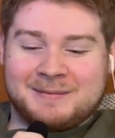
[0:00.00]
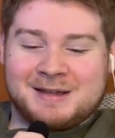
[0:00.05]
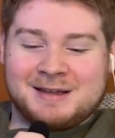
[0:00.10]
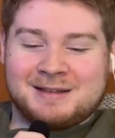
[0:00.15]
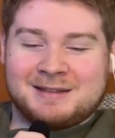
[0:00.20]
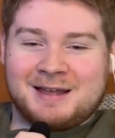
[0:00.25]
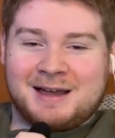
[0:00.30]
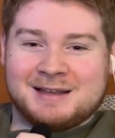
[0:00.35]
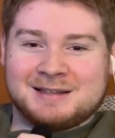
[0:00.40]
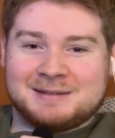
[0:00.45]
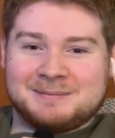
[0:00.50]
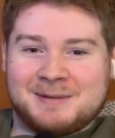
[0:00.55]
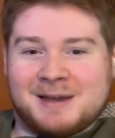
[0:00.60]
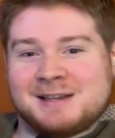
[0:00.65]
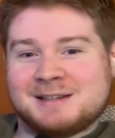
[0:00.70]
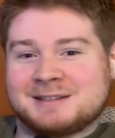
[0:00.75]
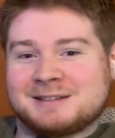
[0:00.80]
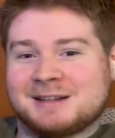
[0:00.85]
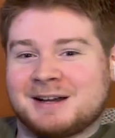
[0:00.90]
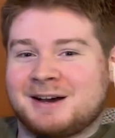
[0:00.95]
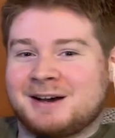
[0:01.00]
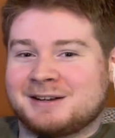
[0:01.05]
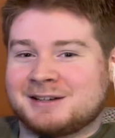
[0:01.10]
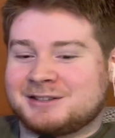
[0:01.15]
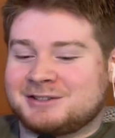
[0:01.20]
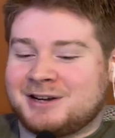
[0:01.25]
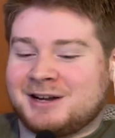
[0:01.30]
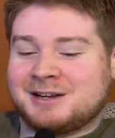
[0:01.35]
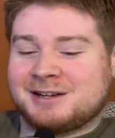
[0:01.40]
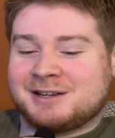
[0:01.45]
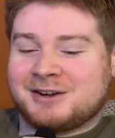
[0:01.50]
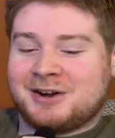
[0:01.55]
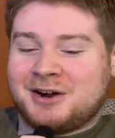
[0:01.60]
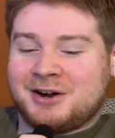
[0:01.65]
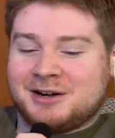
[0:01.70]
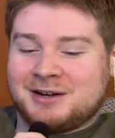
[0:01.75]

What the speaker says: that is based on a trading card